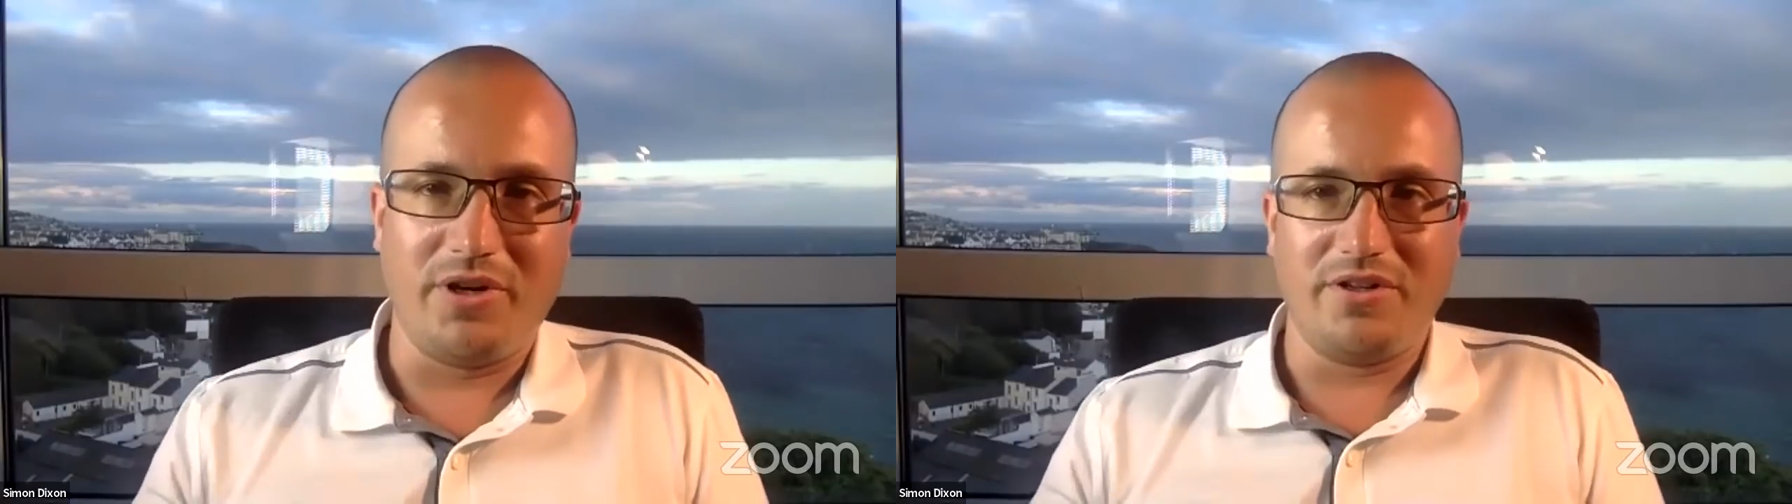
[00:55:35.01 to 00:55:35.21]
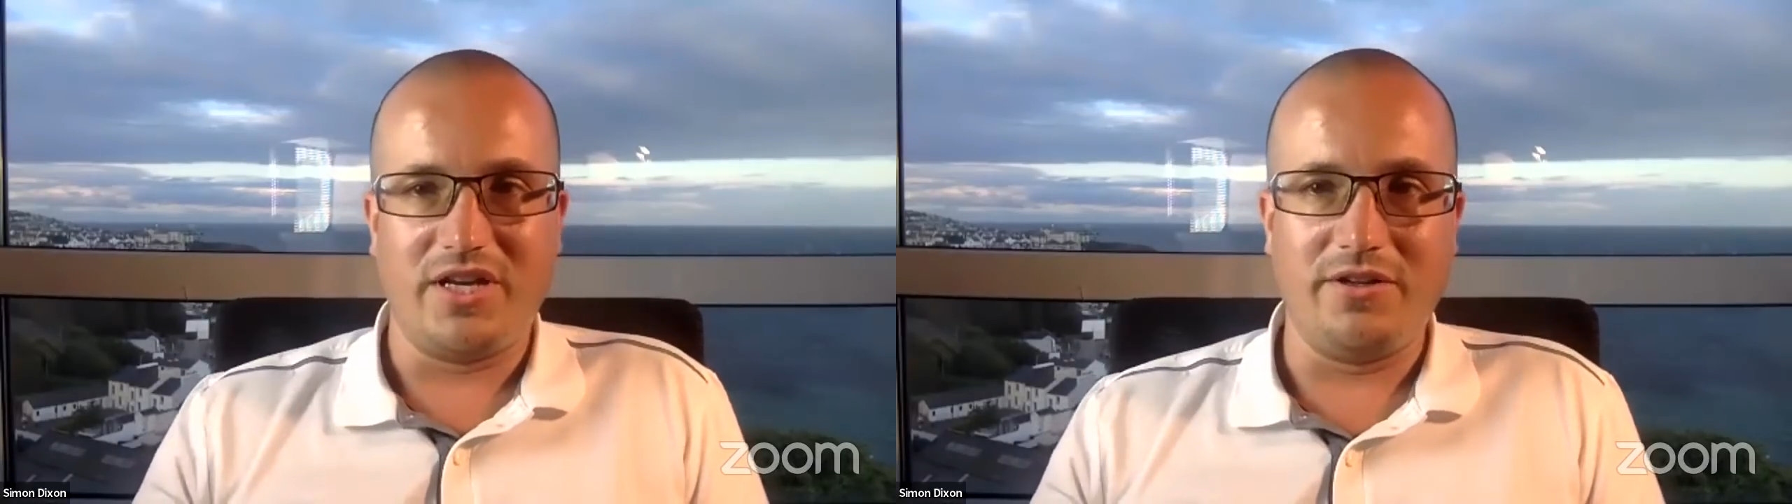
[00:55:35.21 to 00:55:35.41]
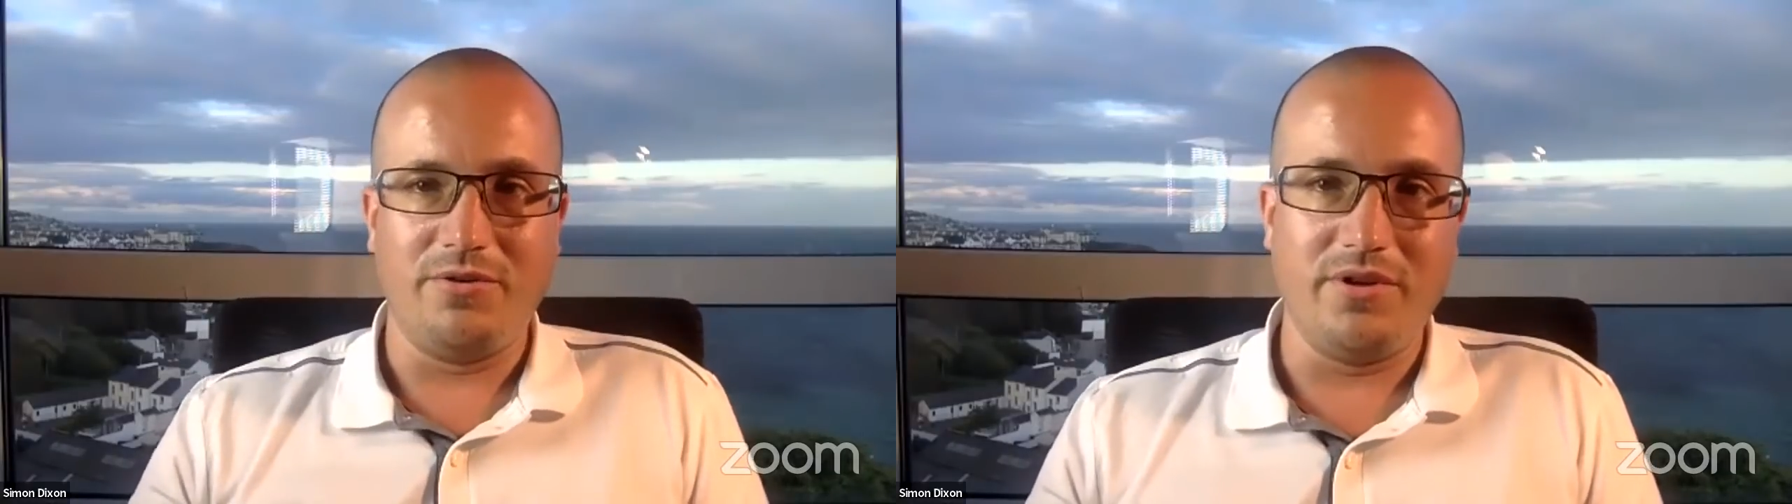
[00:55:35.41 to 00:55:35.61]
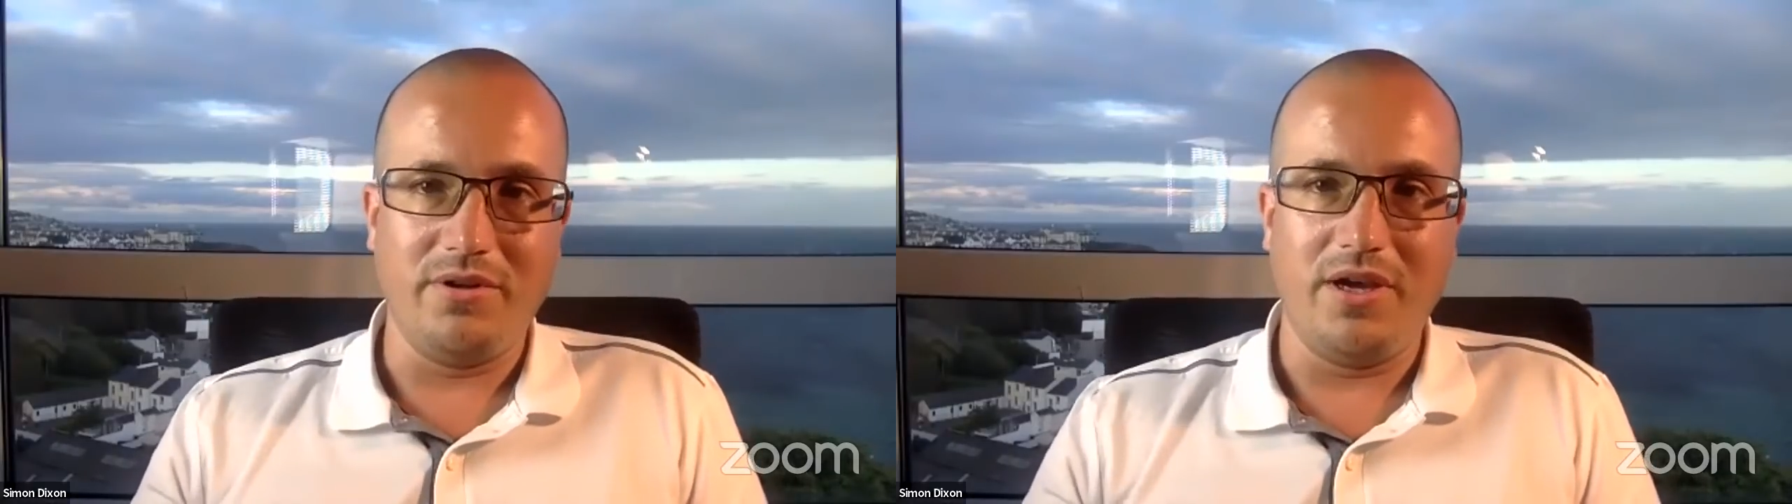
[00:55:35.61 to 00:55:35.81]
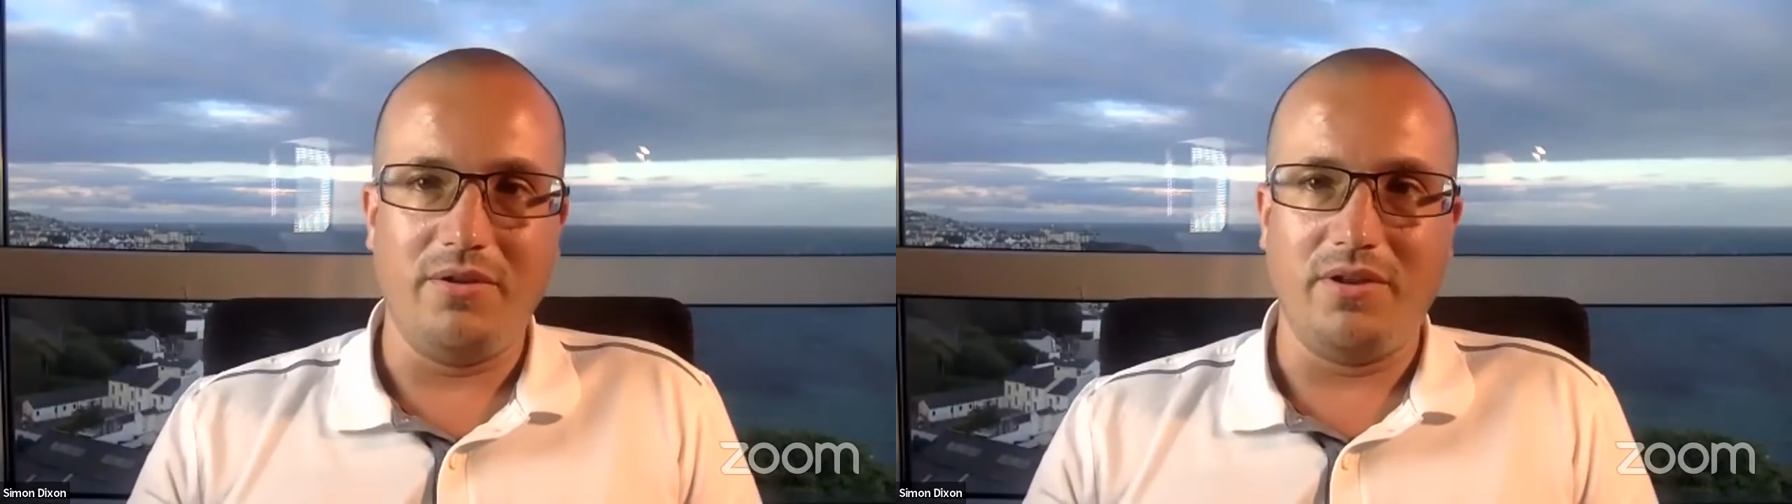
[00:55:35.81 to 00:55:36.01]
our channel, you
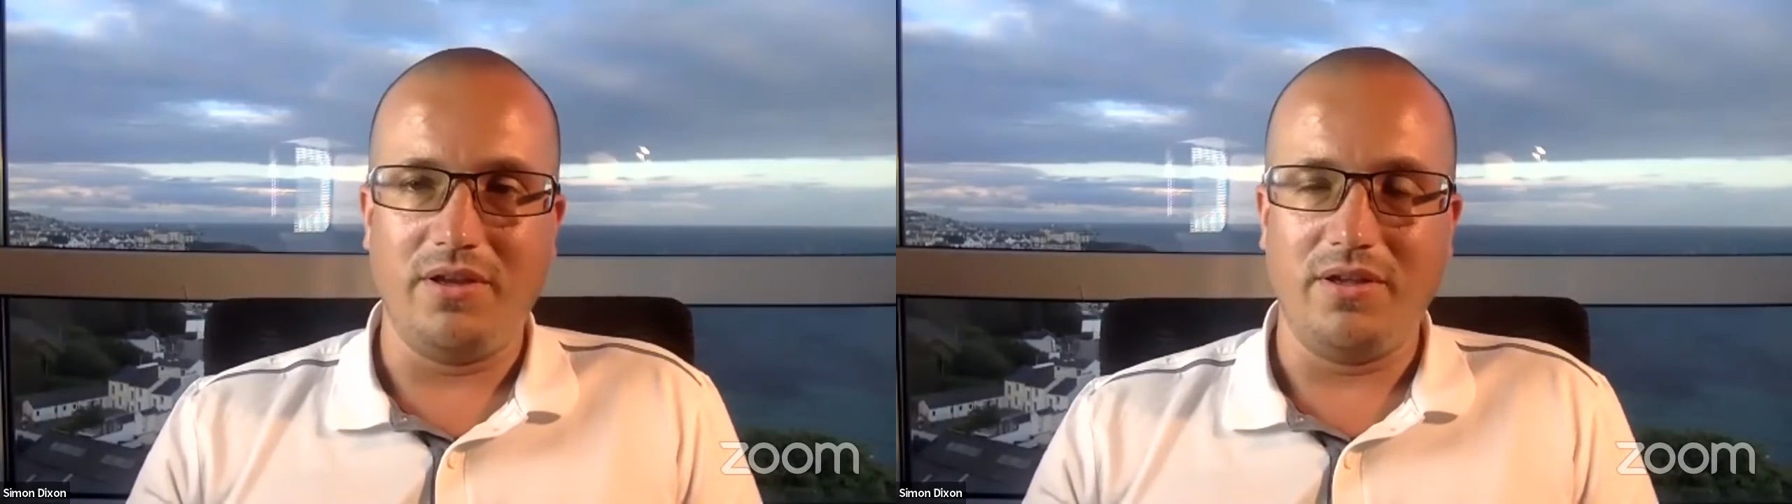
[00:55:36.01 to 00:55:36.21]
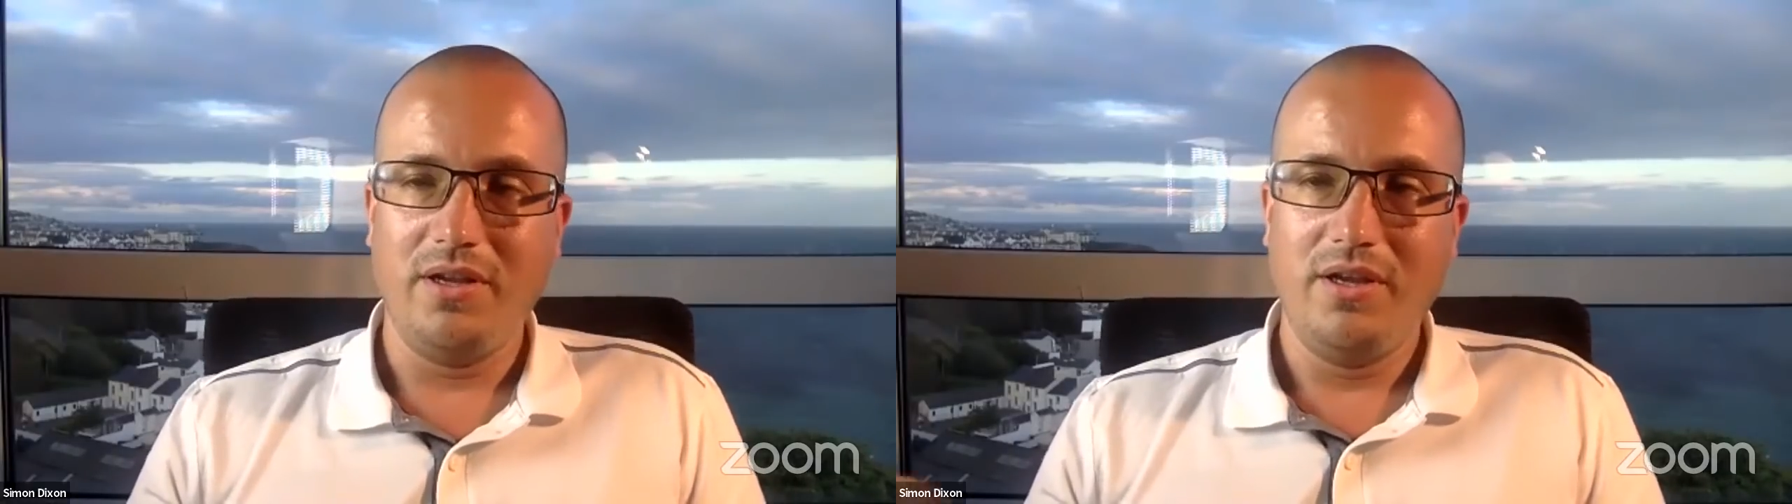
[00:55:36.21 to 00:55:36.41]
know that